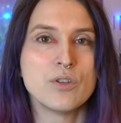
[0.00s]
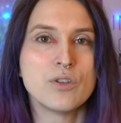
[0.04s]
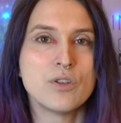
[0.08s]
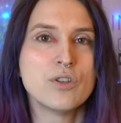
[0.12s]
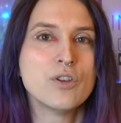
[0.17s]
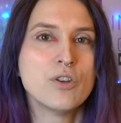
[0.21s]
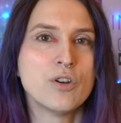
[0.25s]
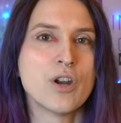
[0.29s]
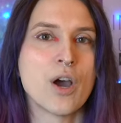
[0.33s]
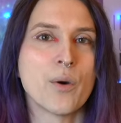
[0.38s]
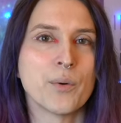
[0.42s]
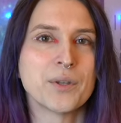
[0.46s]

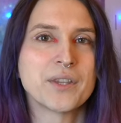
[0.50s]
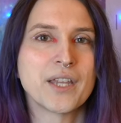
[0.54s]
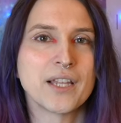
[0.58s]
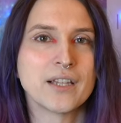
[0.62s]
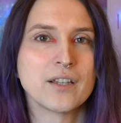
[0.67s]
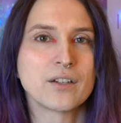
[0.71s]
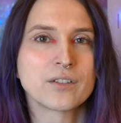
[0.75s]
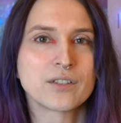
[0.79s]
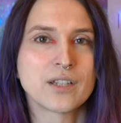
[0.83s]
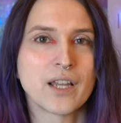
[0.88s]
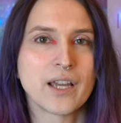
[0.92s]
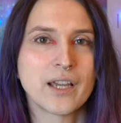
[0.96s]
you know what they
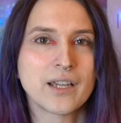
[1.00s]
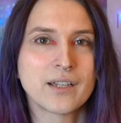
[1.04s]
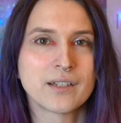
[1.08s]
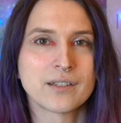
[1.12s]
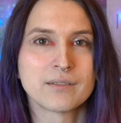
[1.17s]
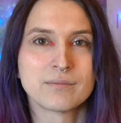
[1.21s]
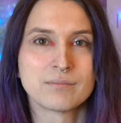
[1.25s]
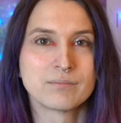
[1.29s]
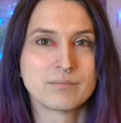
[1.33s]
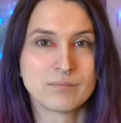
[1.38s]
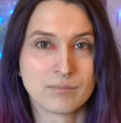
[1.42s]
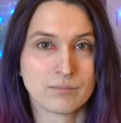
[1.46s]
look like.
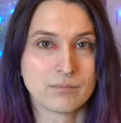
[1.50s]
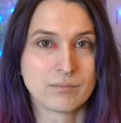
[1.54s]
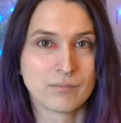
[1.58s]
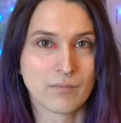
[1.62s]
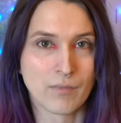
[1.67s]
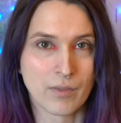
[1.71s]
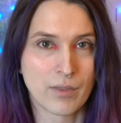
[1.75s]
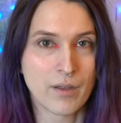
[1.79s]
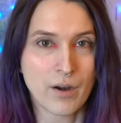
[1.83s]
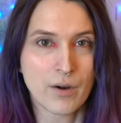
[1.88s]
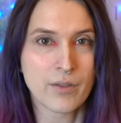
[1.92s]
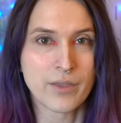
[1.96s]

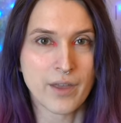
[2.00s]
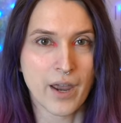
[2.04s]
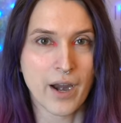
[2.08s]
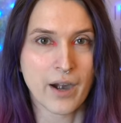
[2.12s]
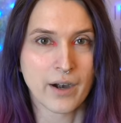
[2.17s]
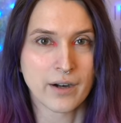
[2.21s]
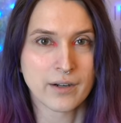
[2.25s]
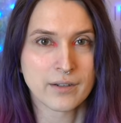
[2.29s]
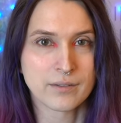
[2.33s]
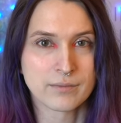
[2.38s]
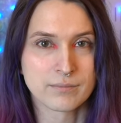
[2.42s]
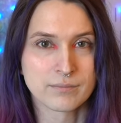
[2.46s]
They're
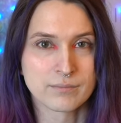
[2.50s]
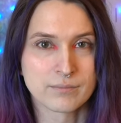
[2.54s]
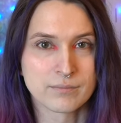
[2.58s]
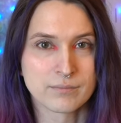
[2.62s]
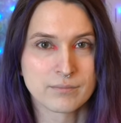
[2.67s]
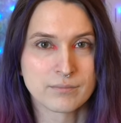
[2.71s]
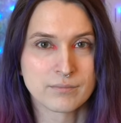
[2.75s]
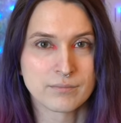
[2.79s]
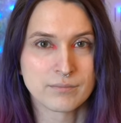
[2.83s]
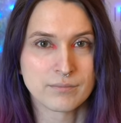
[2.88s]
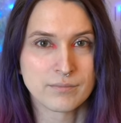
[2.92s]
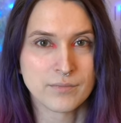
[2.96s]
there.
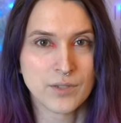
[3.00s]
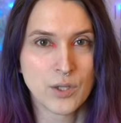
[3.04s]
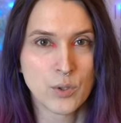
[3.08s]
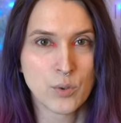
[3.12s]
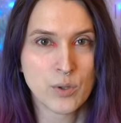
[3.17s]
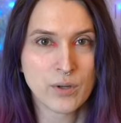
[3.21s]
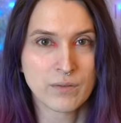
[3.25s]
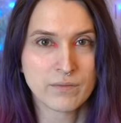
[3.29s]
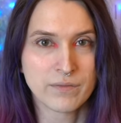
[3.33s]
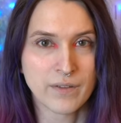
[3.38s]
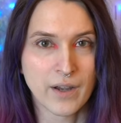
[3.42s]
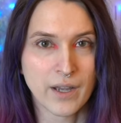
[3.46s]
You
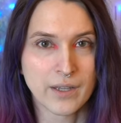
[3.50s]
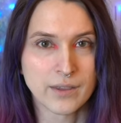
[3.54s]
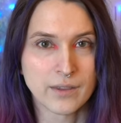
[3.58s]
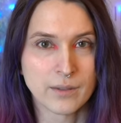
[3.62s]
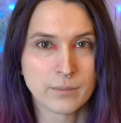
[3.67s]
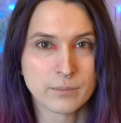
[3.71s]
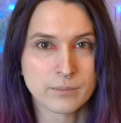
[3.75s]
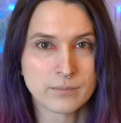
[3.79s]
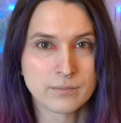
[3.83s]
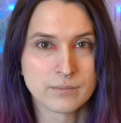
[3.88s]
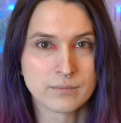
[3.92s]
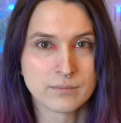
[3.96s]
can find them.